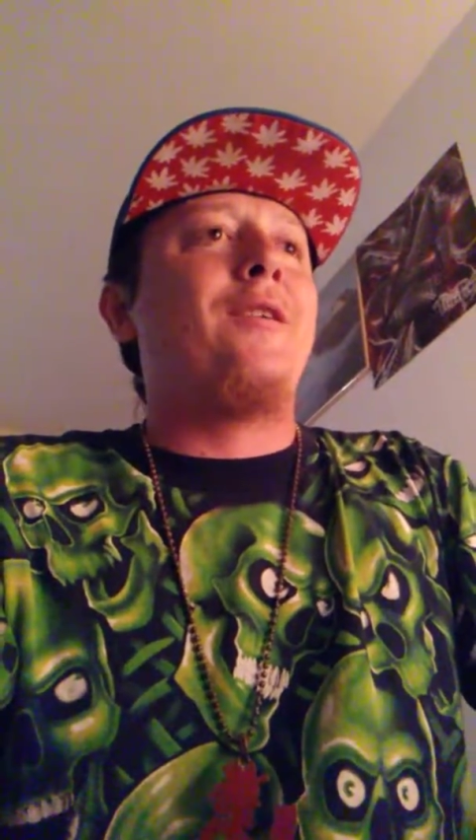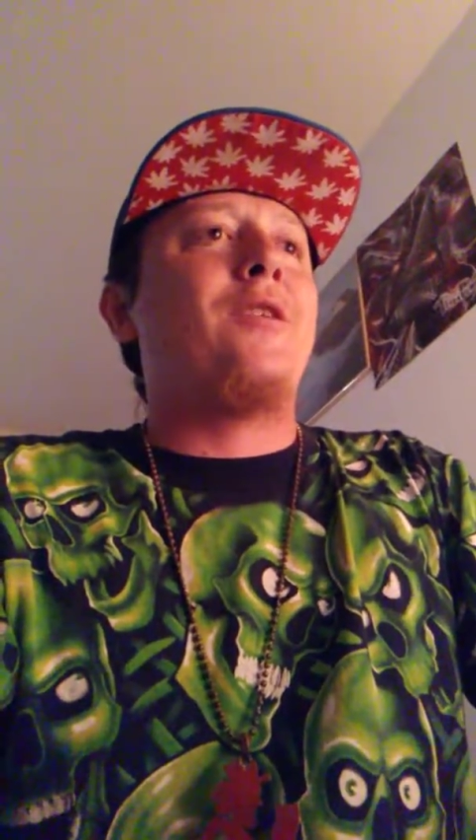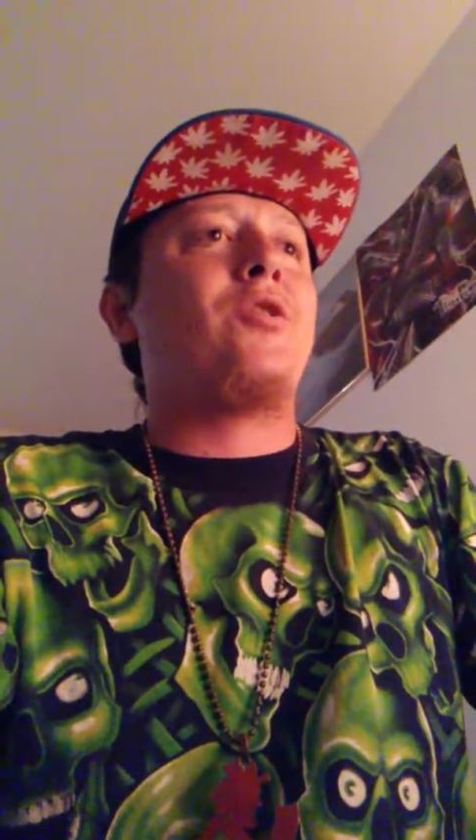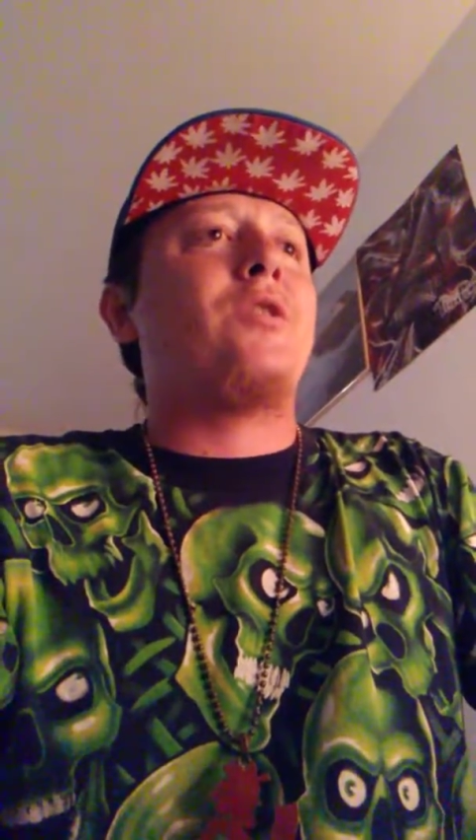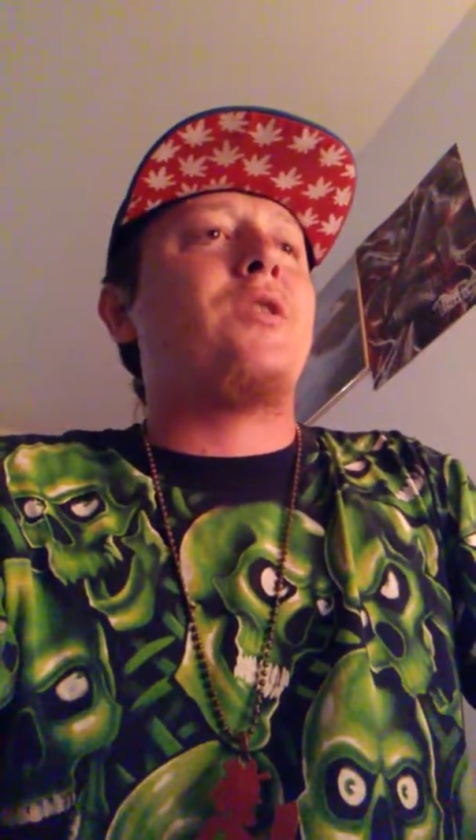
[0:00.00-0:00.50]

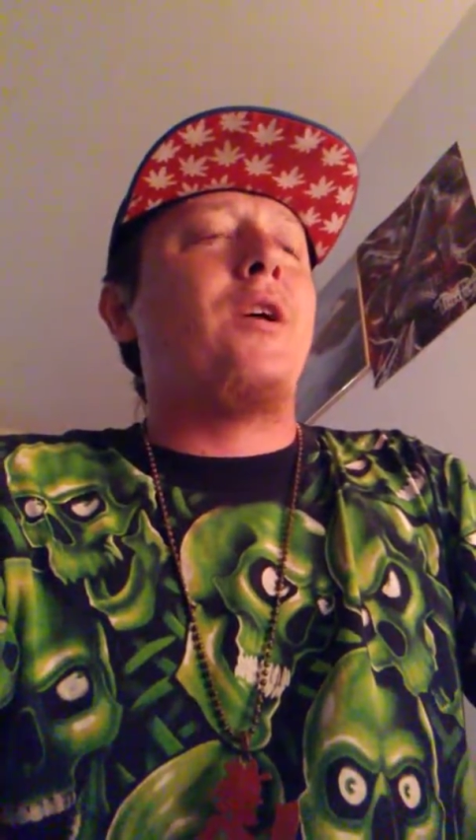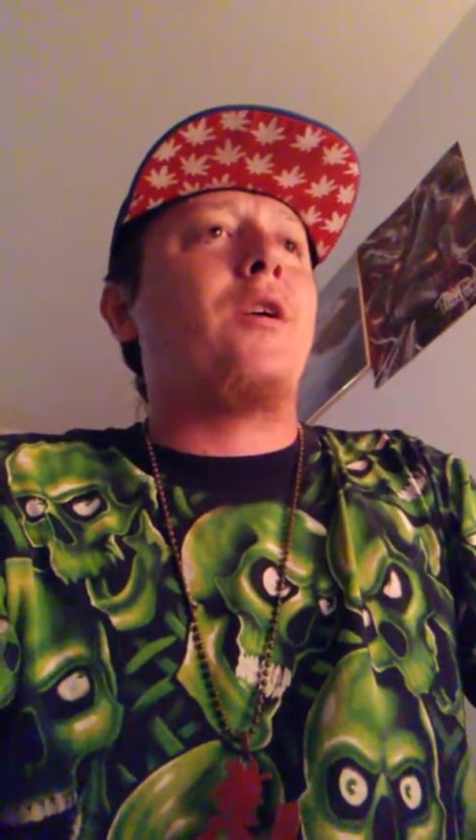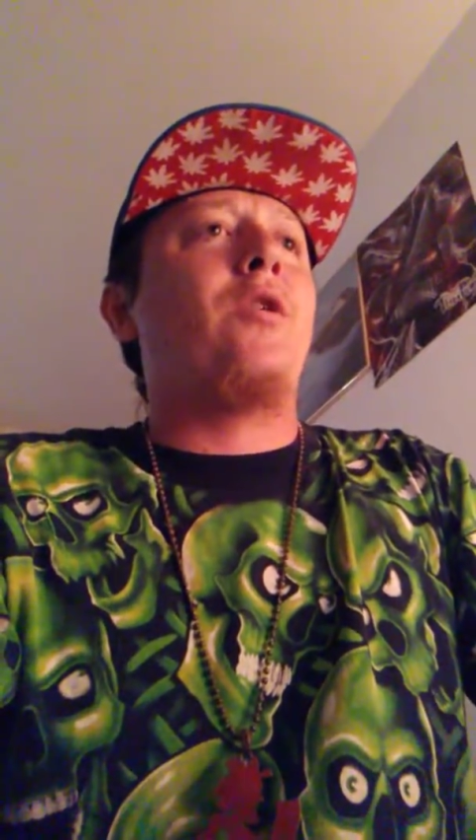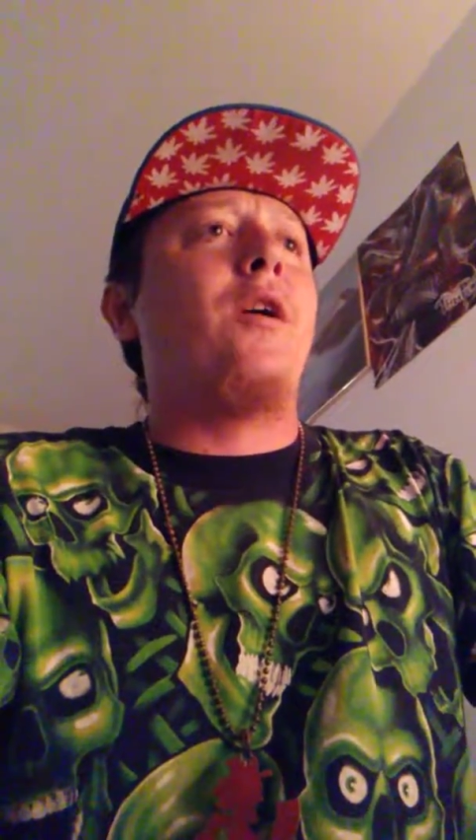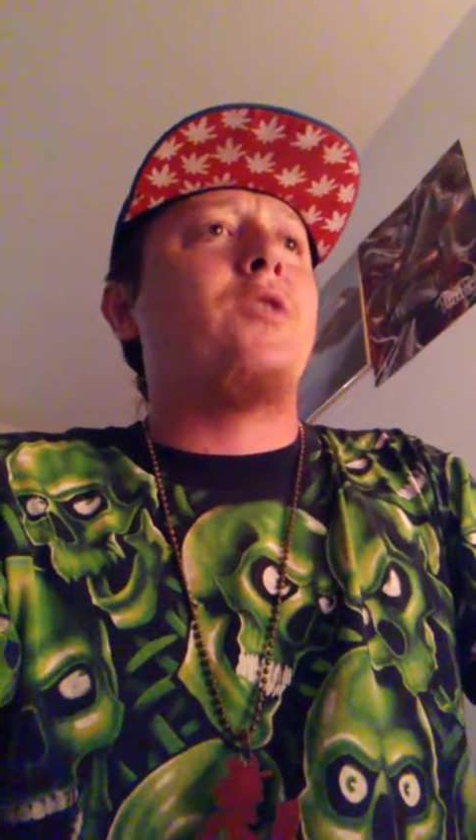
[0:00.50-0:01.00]
It's just,
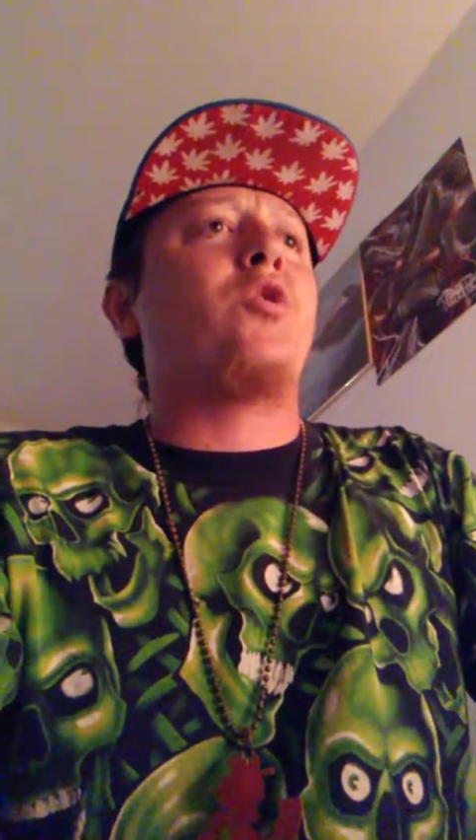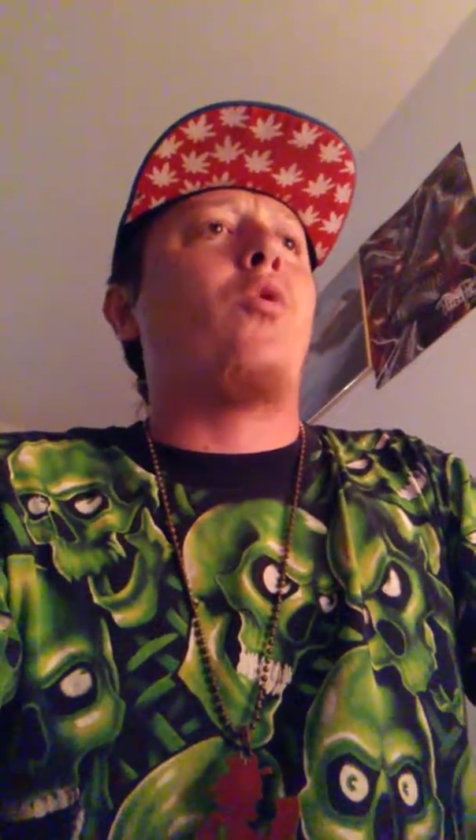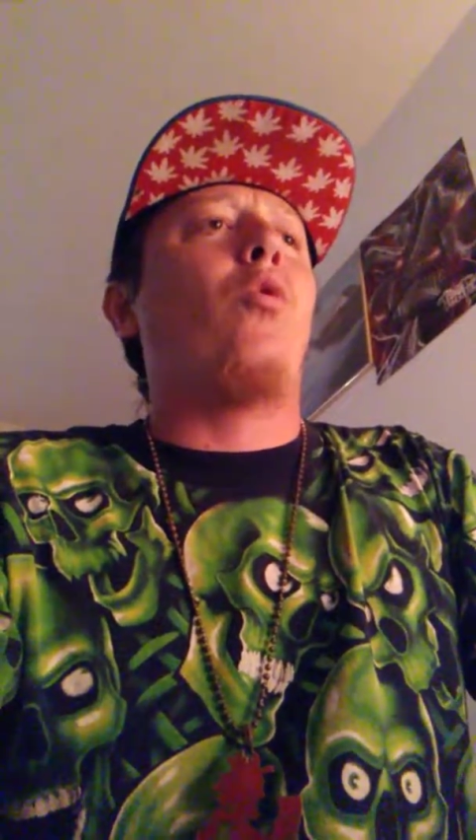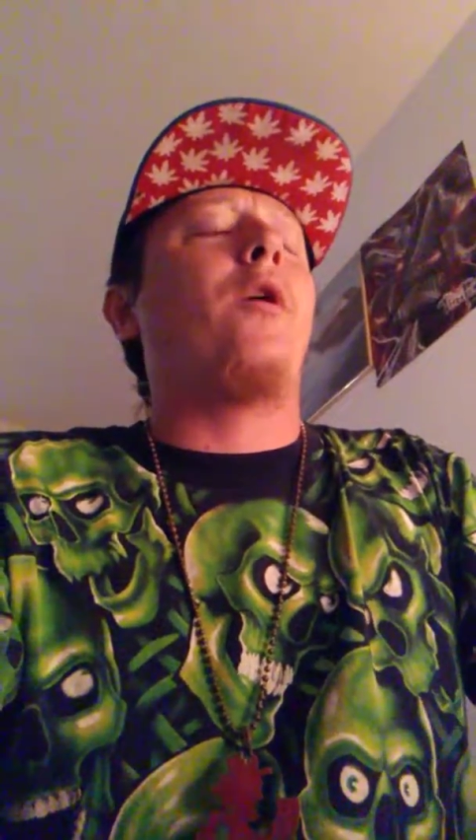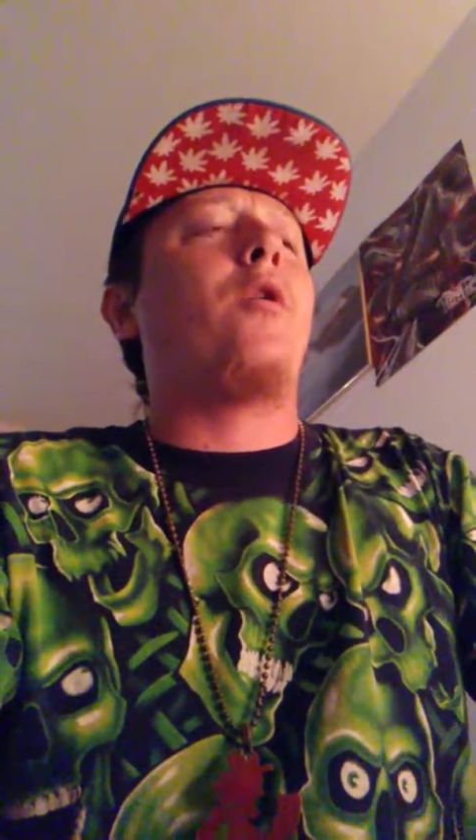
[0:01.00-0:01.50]
it's
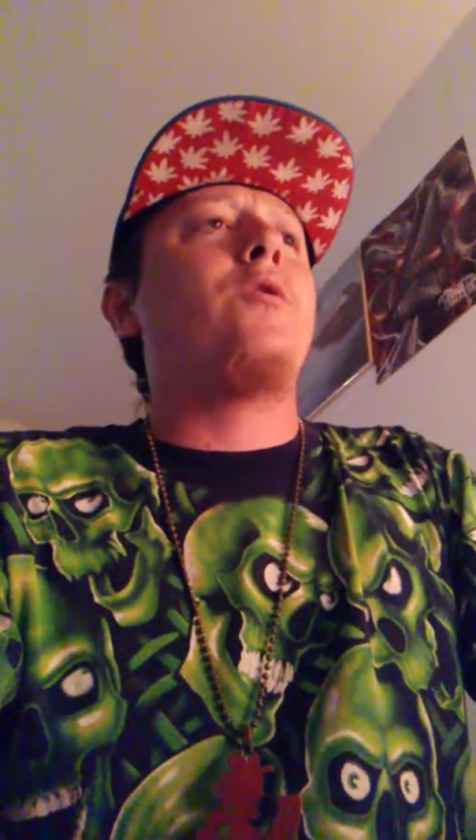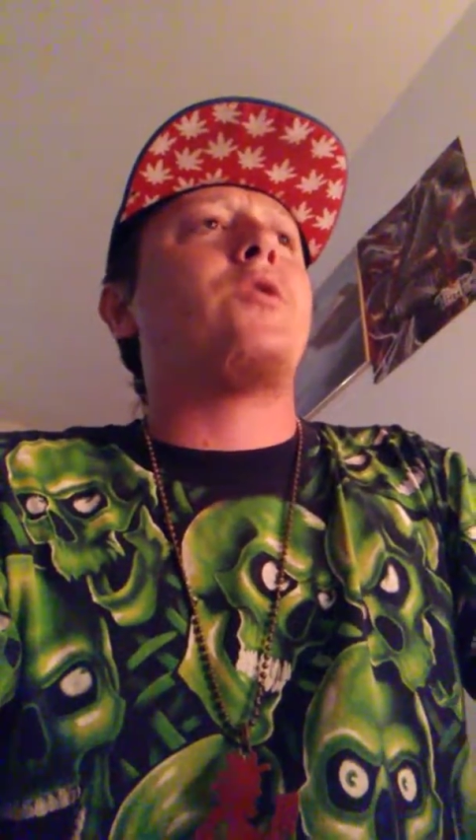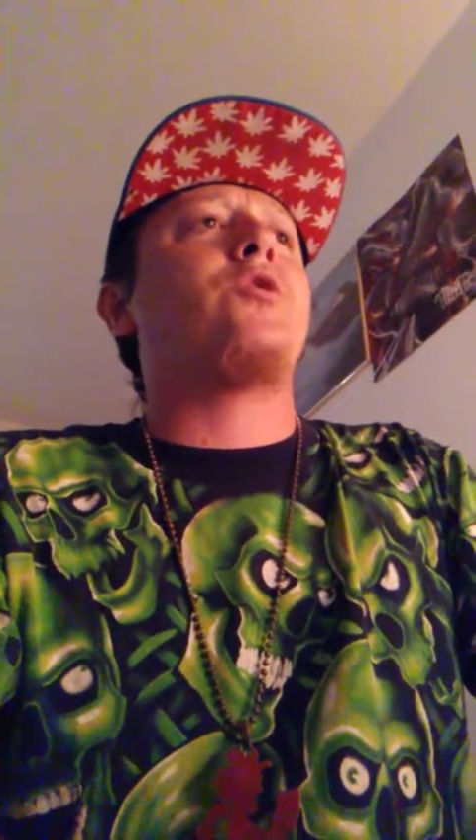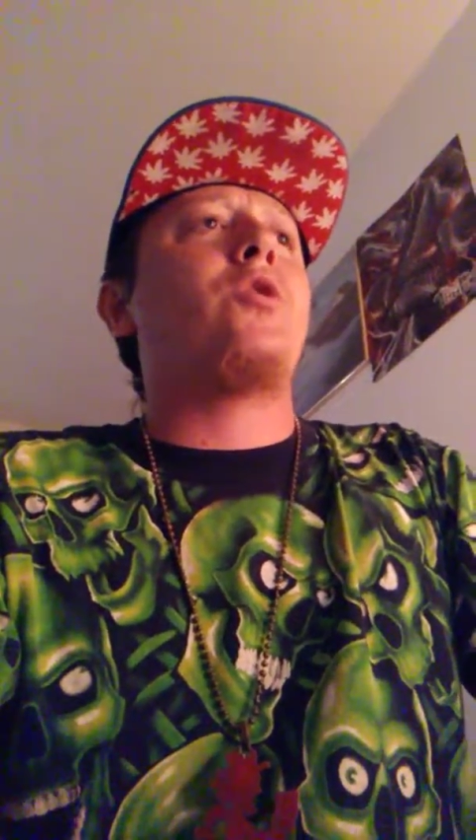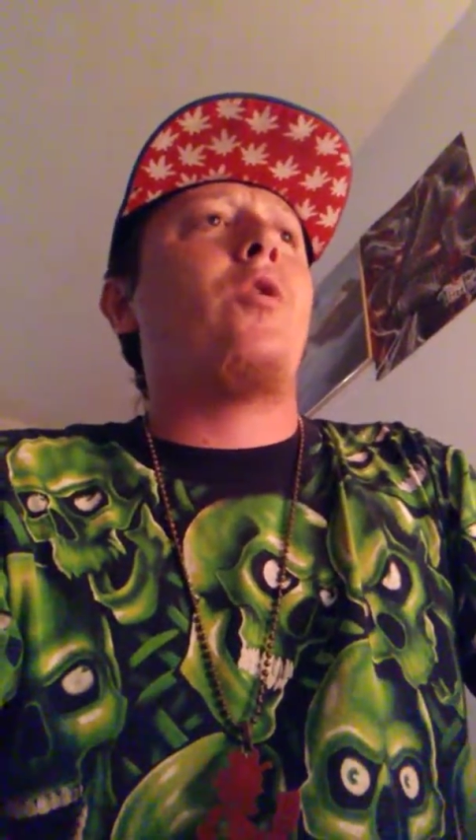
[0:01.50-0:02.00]
cool. It goes to show